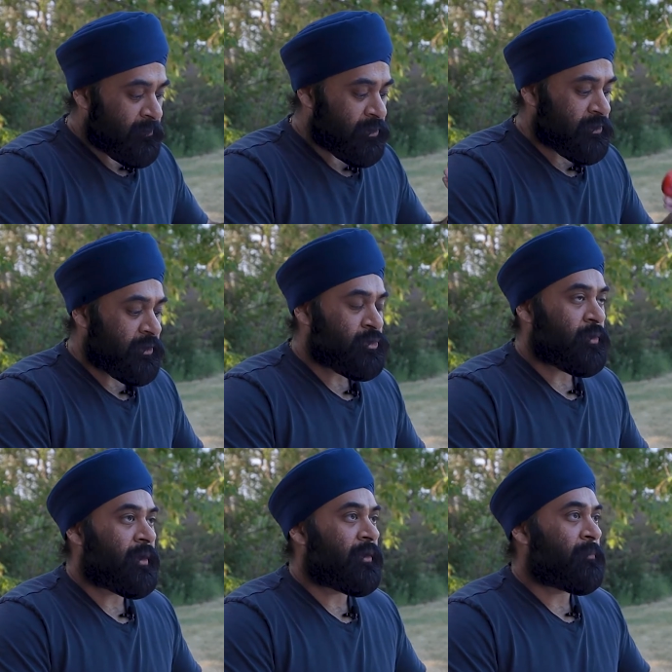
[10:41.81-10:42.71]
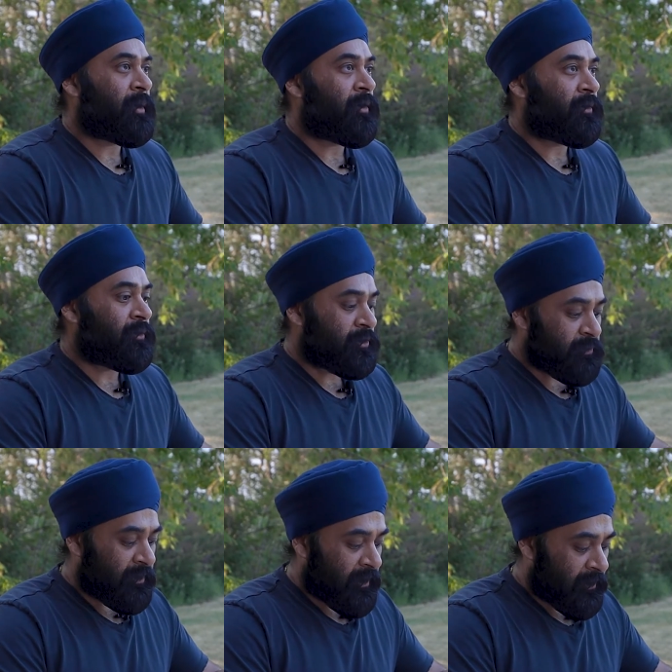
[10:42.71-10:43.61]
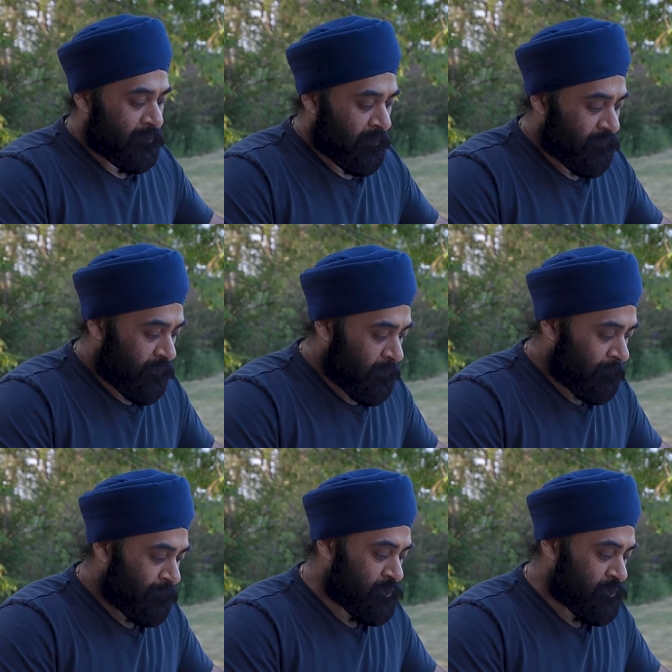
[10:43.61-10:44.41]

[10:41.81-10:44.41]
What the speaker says: Just gonna show you how the pairing looks with an Android phone.